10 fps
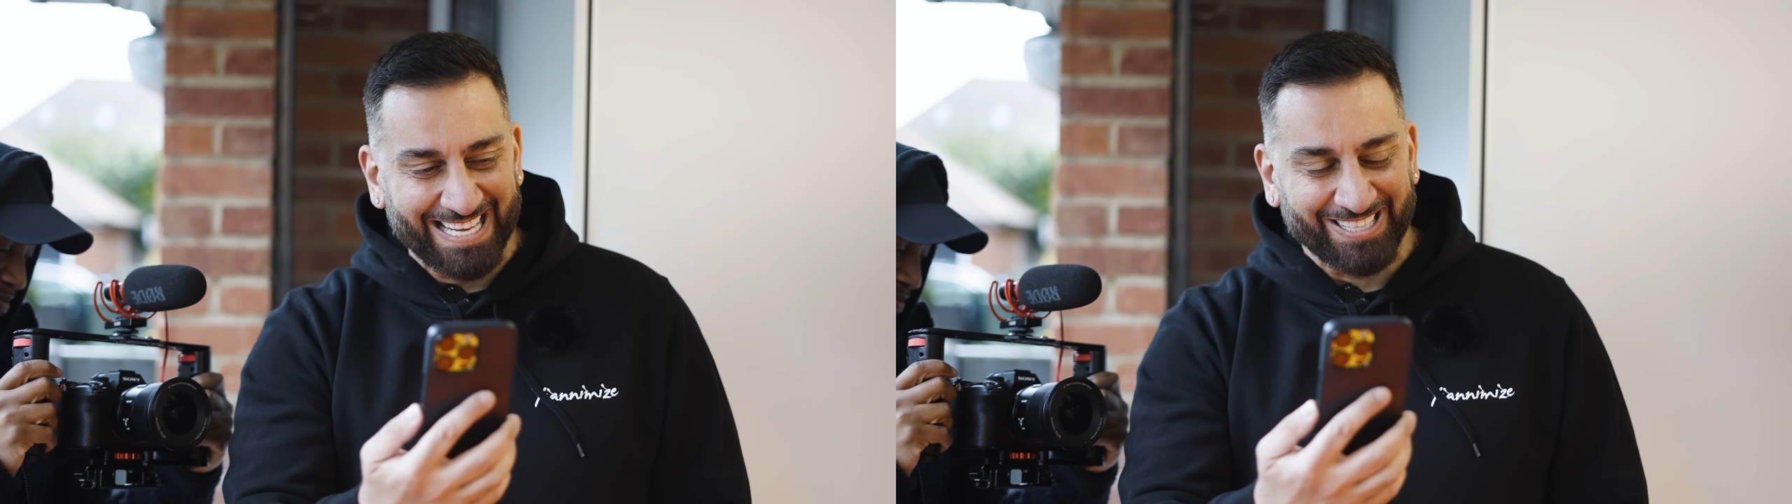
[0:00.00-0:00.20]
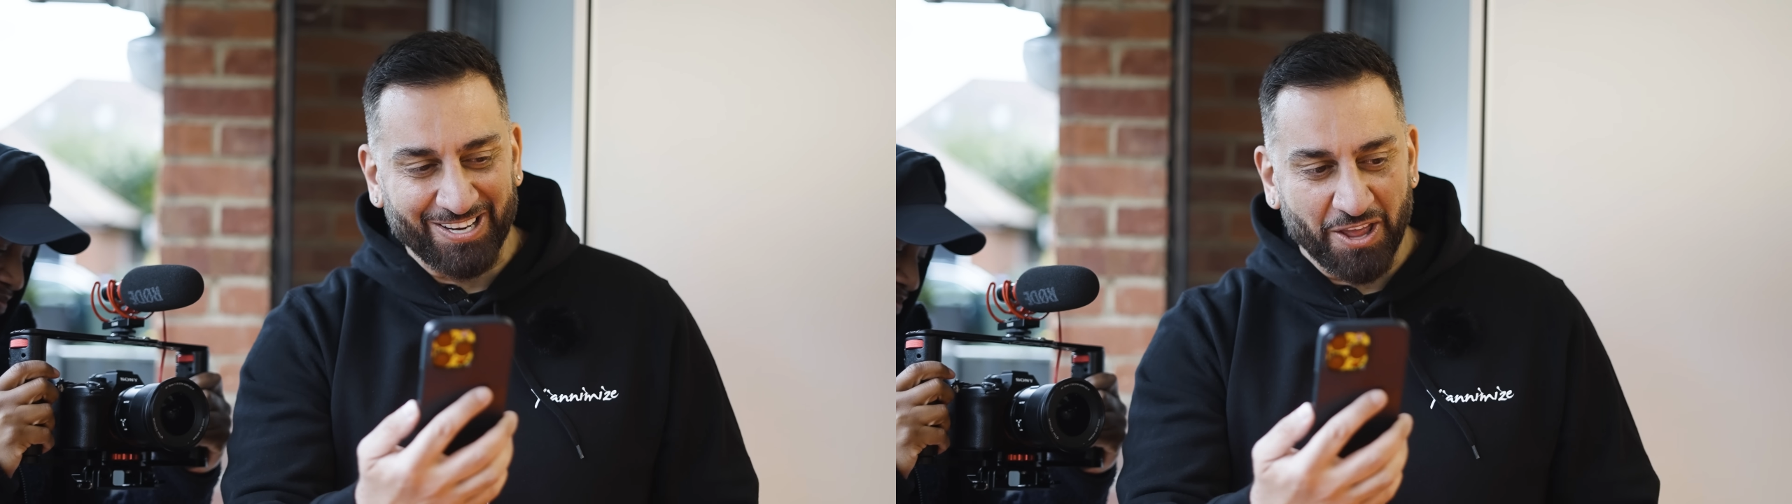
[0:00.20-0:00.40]

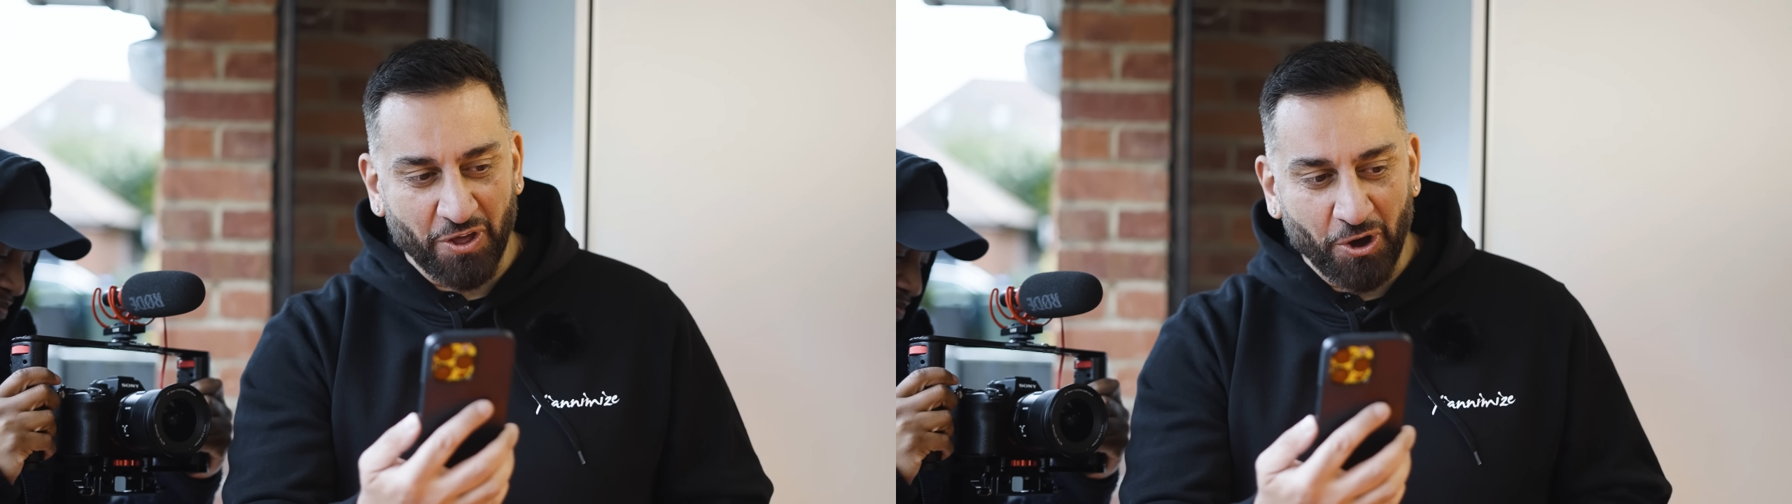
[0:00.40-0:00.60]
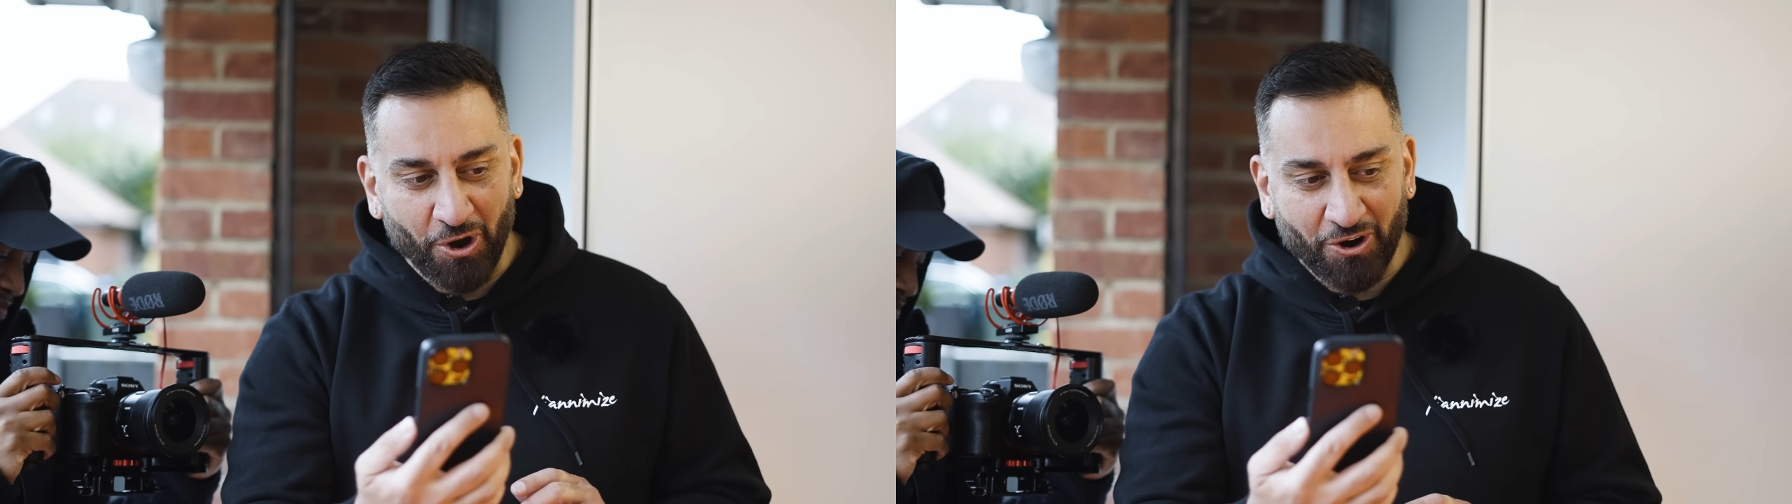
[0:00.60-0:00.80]
Listen,
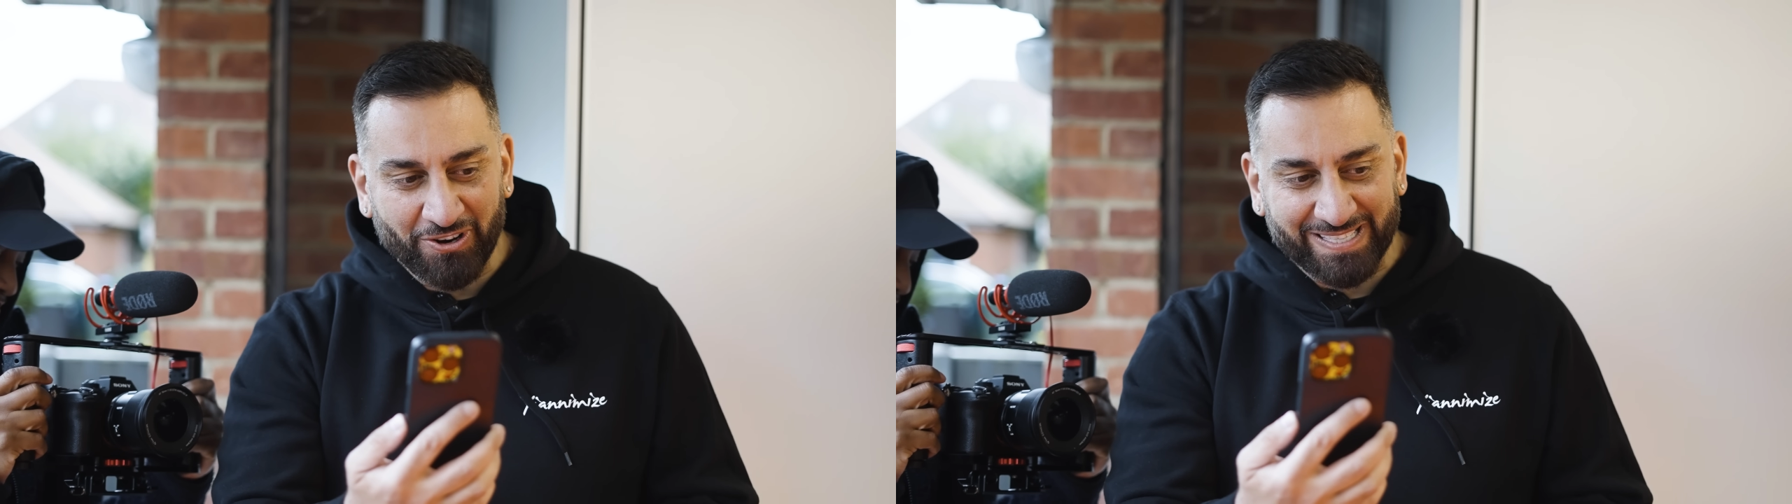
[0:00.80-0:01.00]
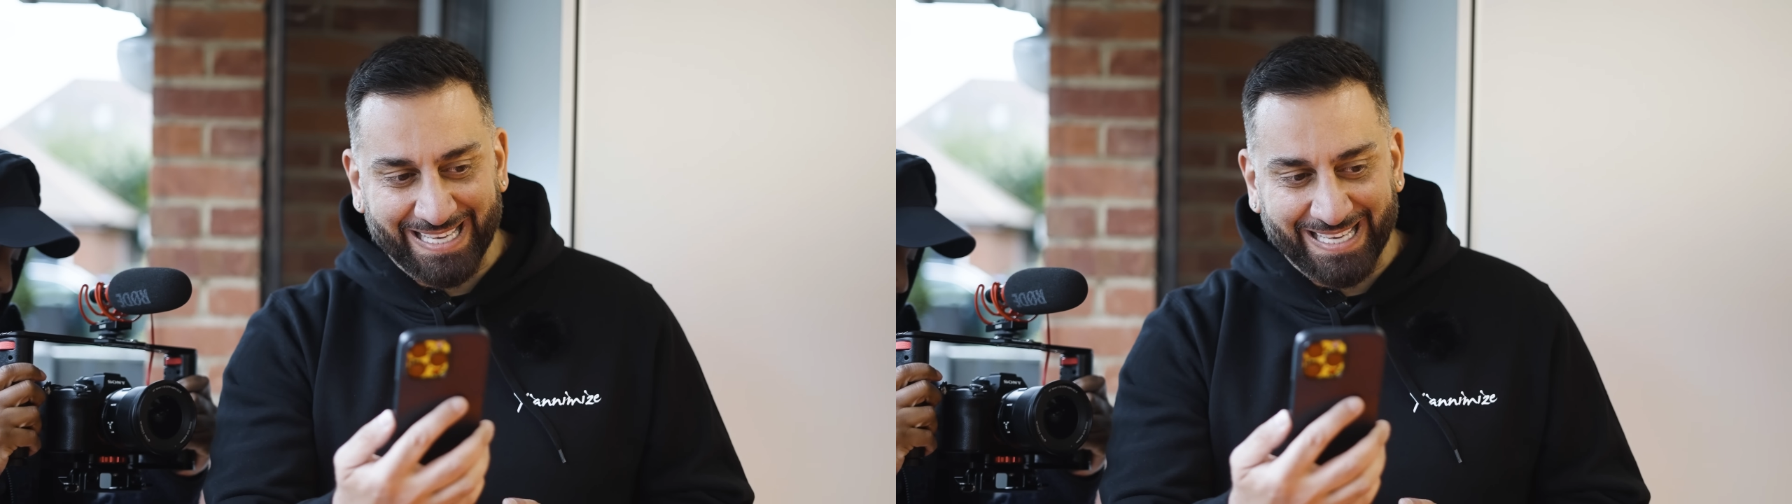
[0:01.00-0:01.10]
the Urus